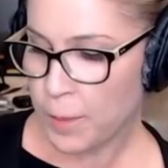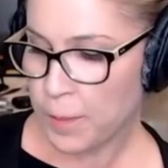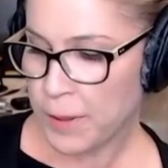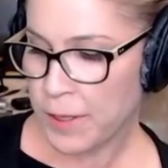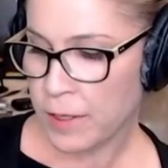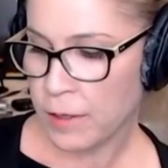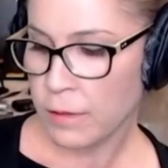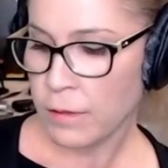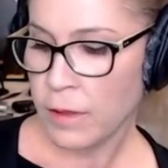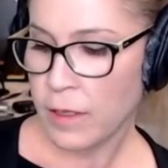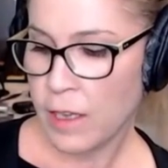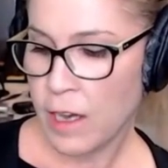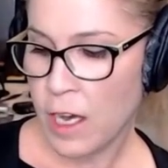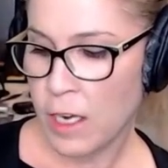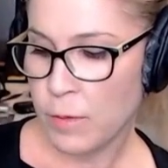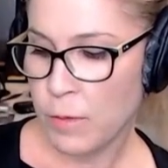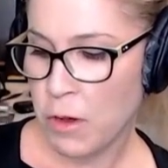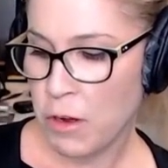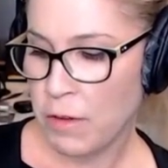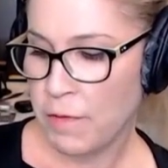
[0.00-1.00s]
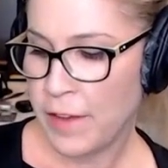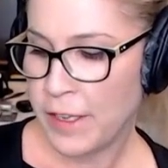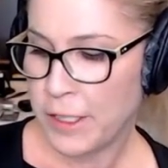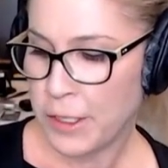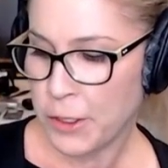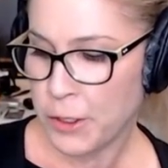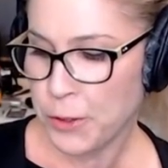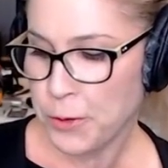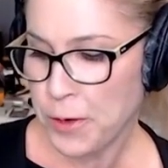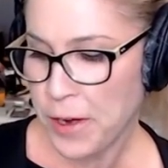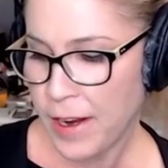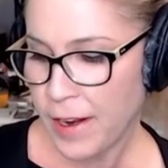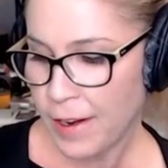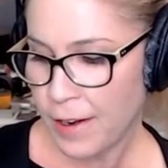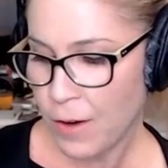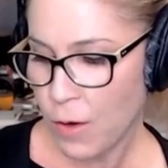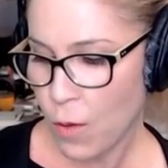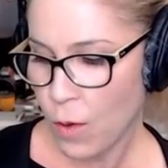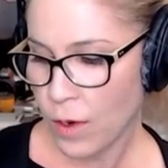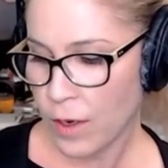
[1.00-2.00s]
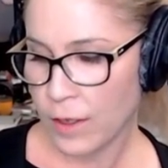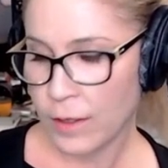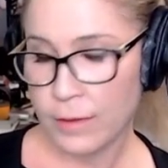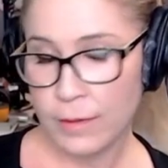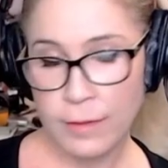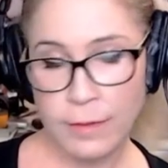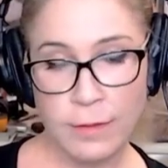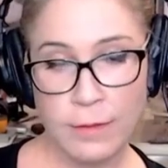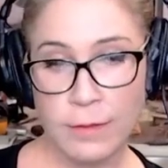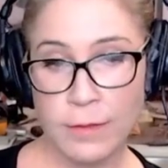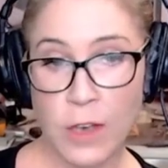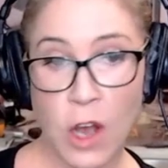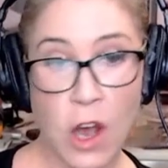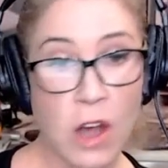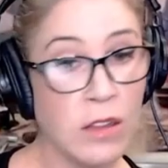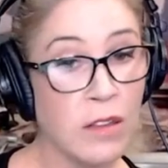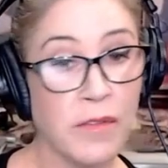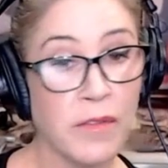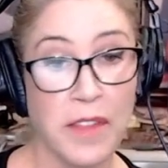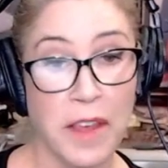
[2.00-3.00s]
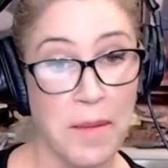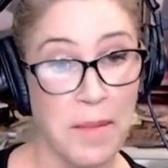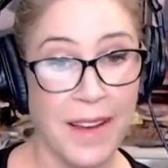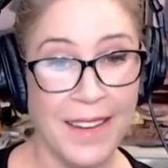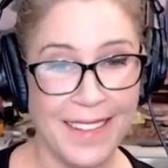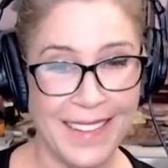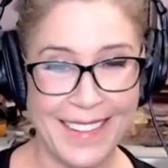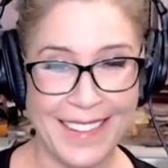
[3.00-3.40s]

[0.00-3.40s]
chips, the automotive industry, or all of them,